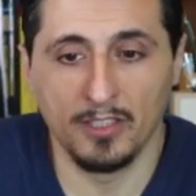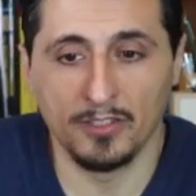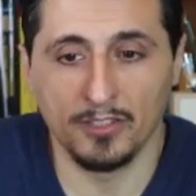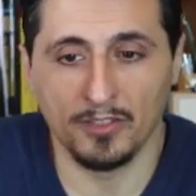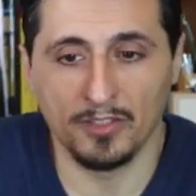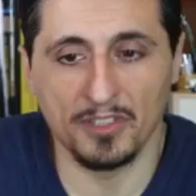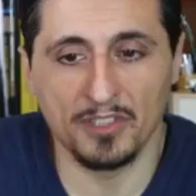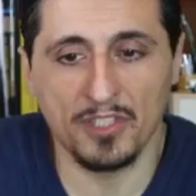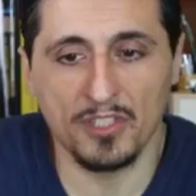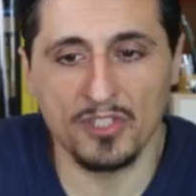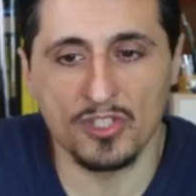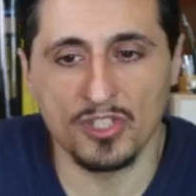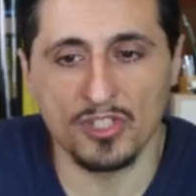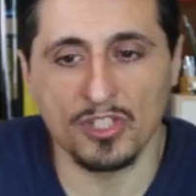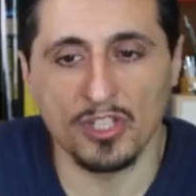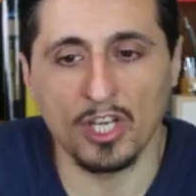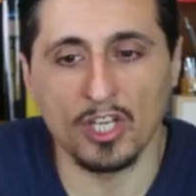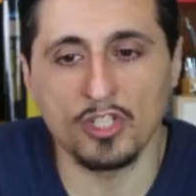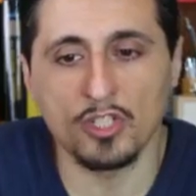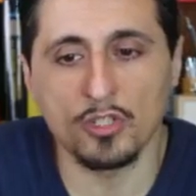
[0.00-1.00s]
So this is
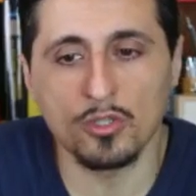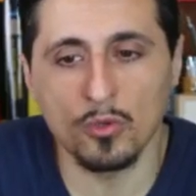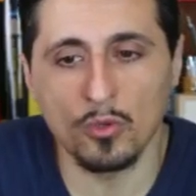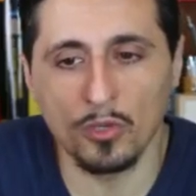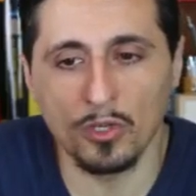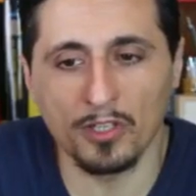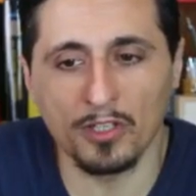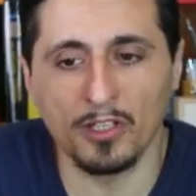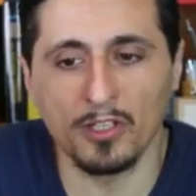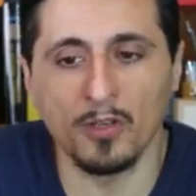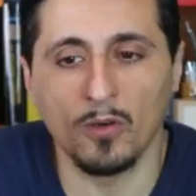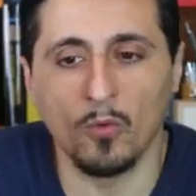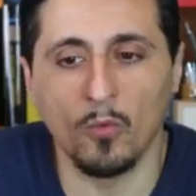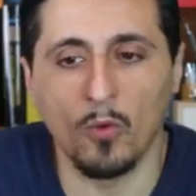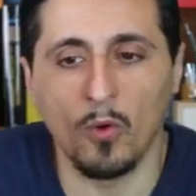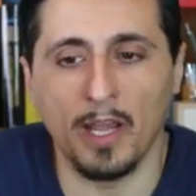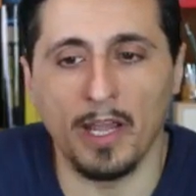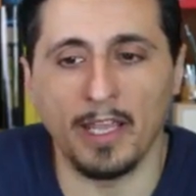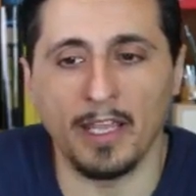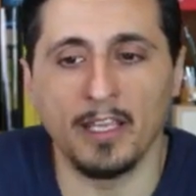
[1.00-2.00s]
just a shorter
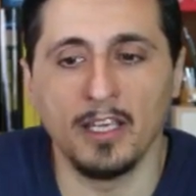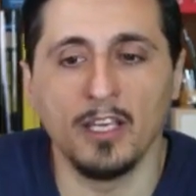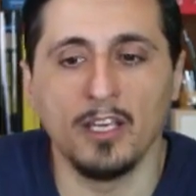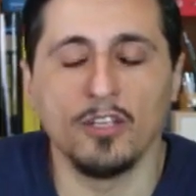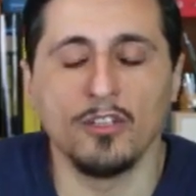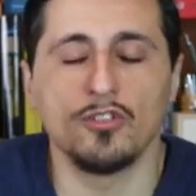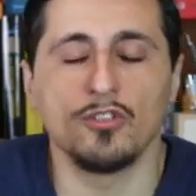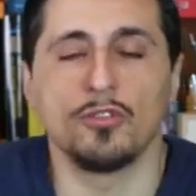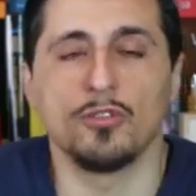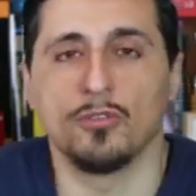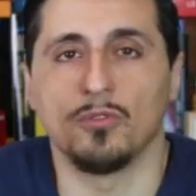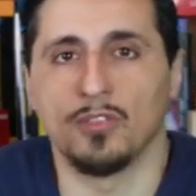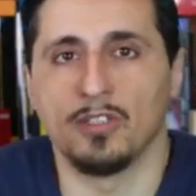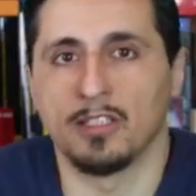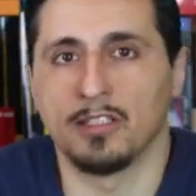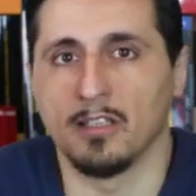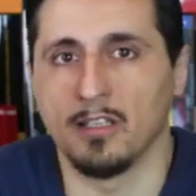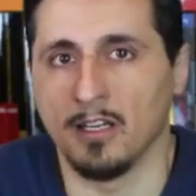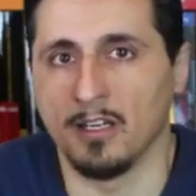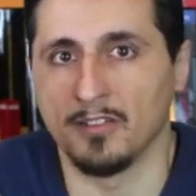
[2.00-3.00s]
way to
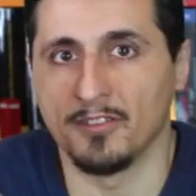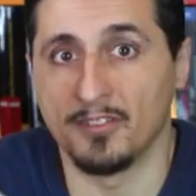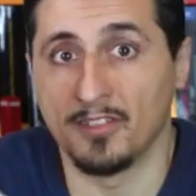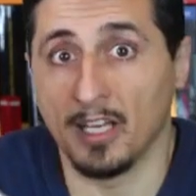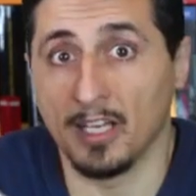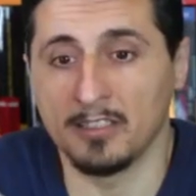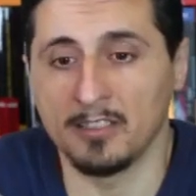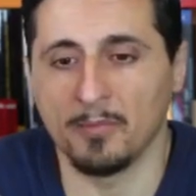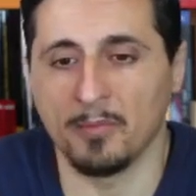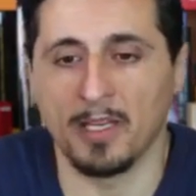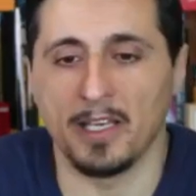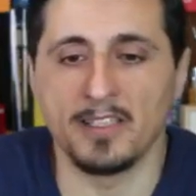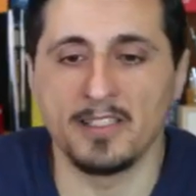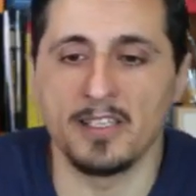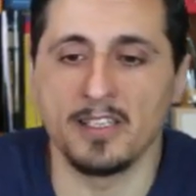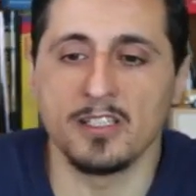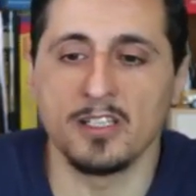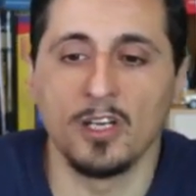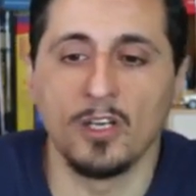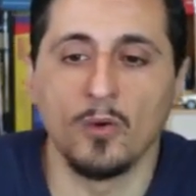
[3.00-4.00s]
declare
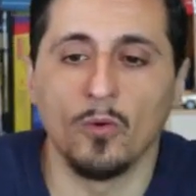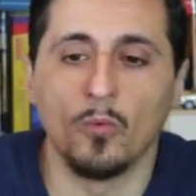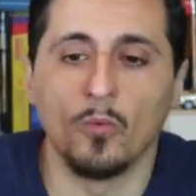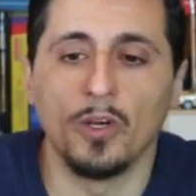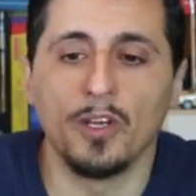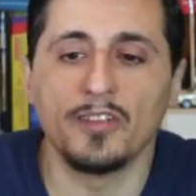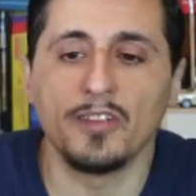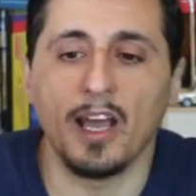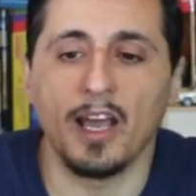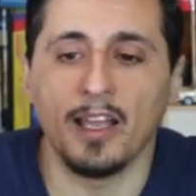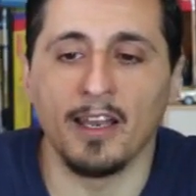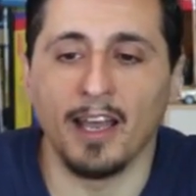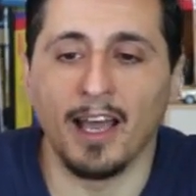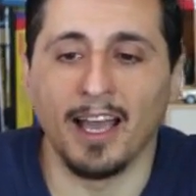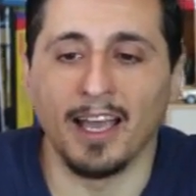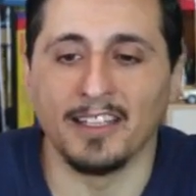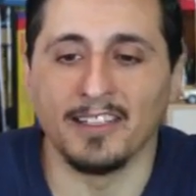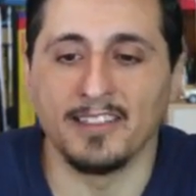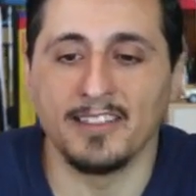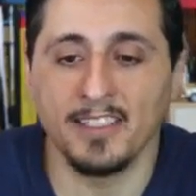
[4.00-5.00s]
databases with an
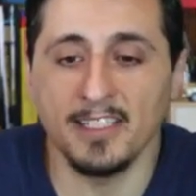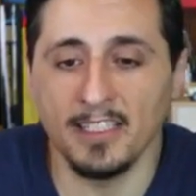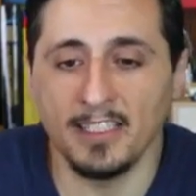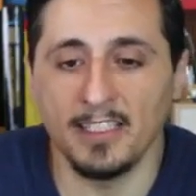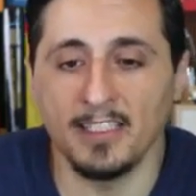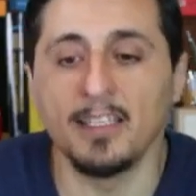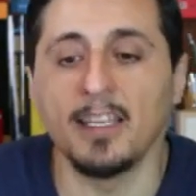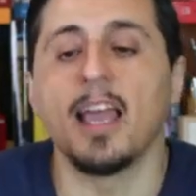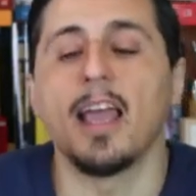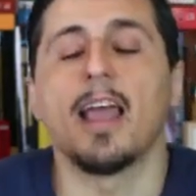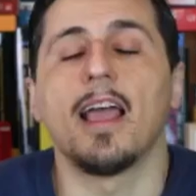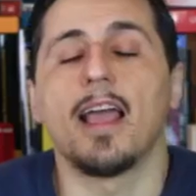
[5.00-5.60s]
ID